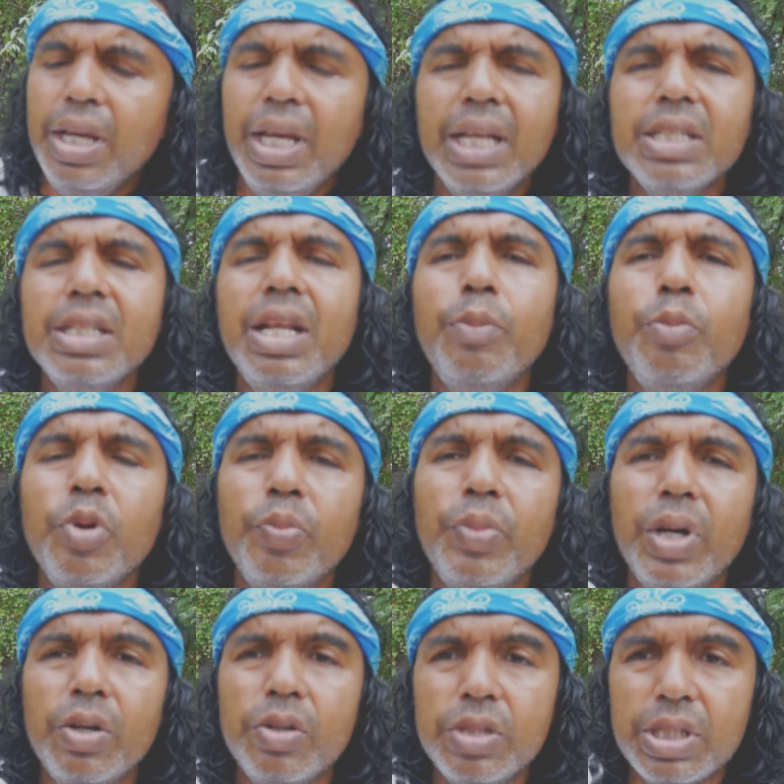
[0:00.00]
Has a number of
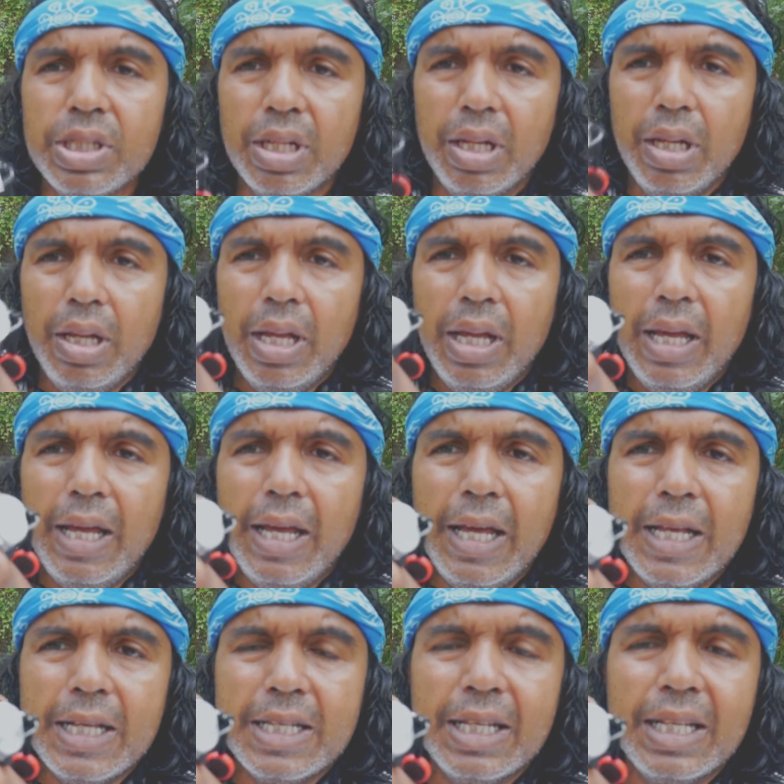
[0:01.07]
modes,
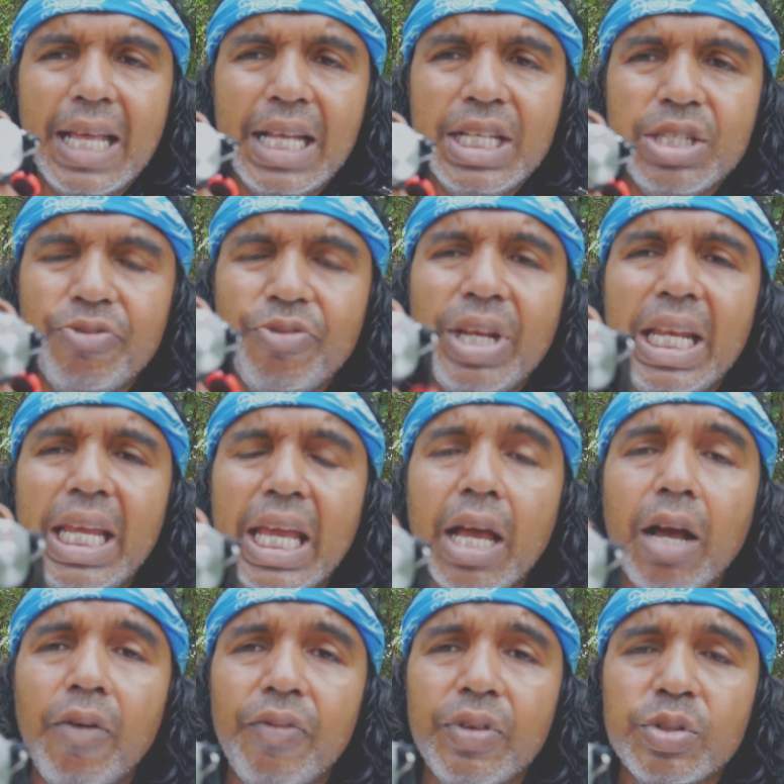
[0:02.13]
so that's really
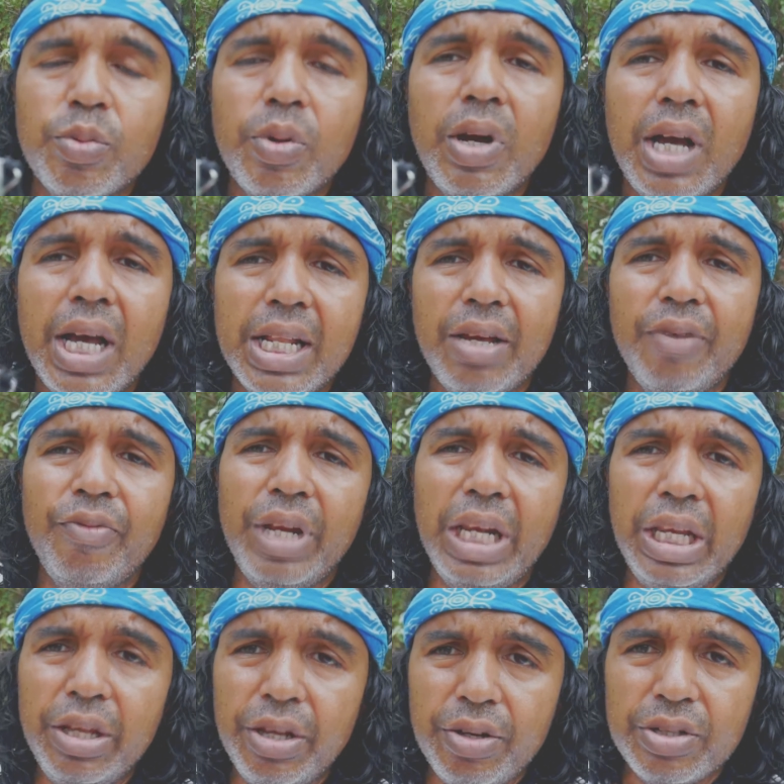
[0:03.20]
helpful as well. I don't
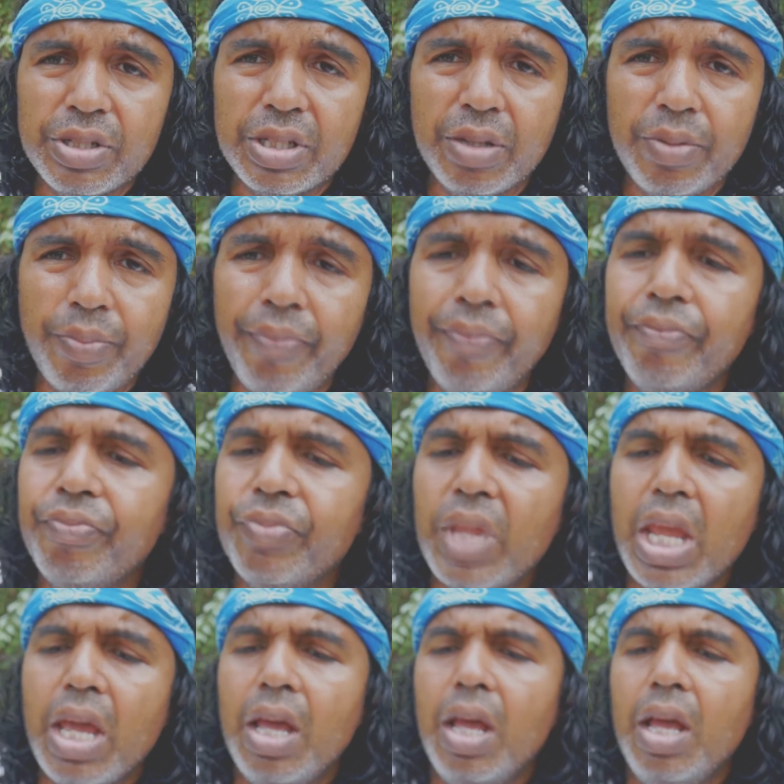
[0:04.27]
really use them.
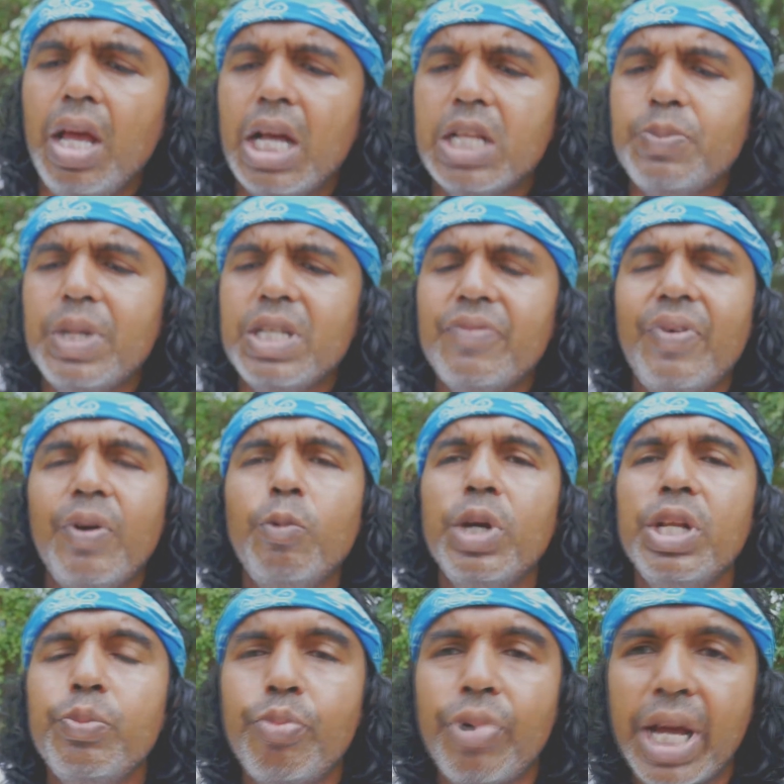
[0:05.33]
I suppose if I
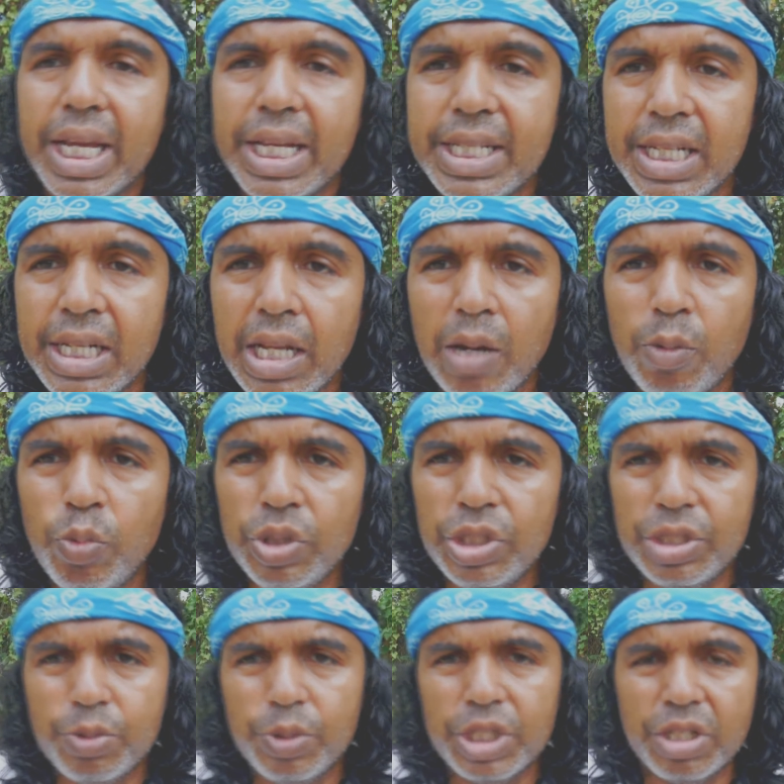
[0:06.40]
wanted bracketing, I would
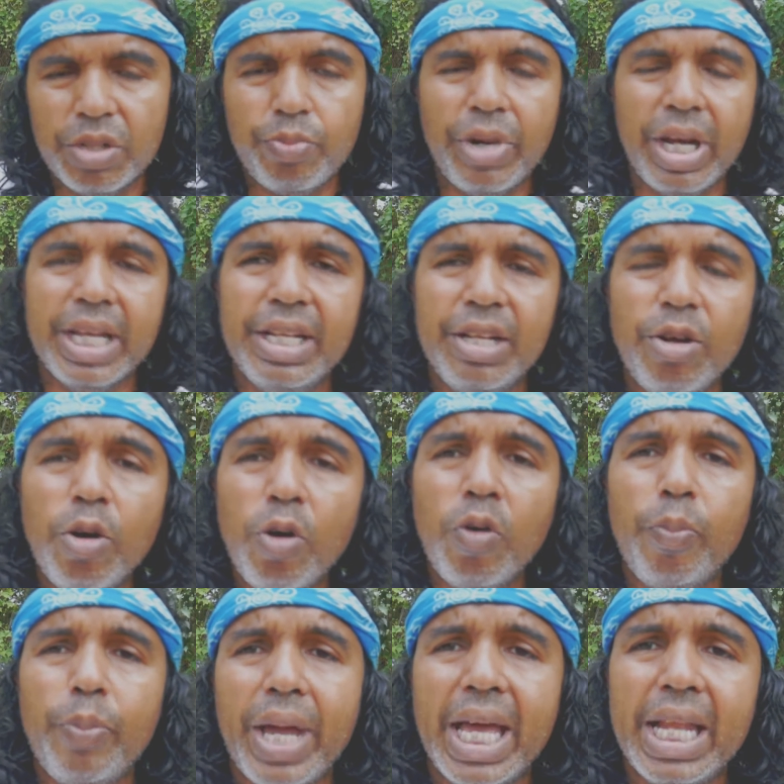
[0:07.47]
switch on bracketing, or
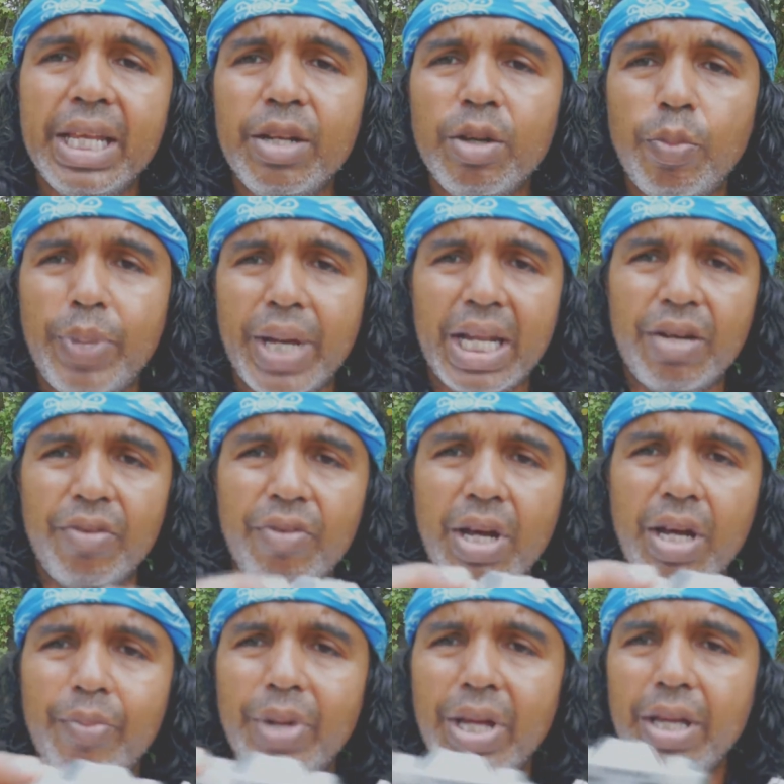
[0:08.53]
panning, or
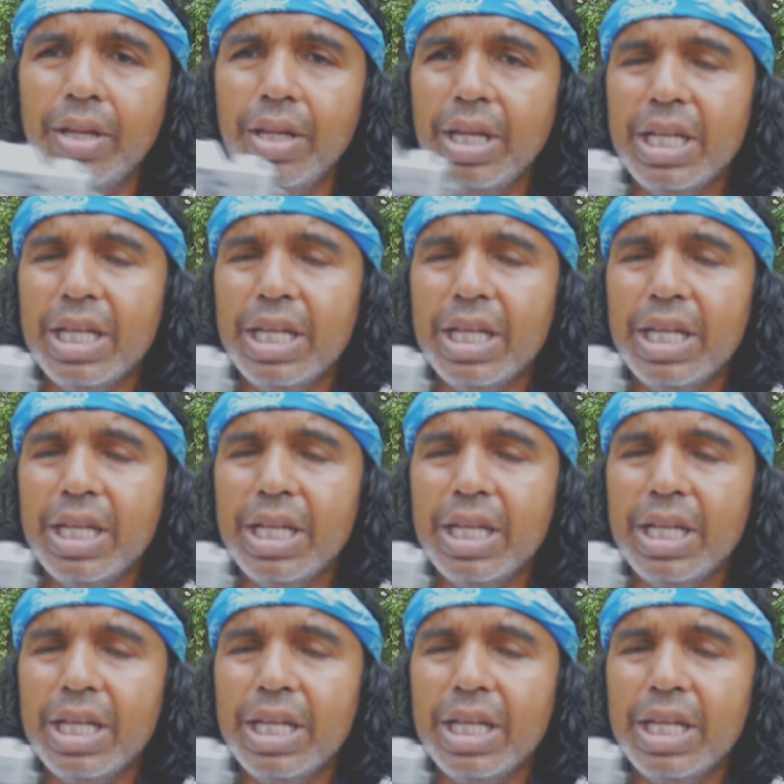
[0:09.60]
panorama.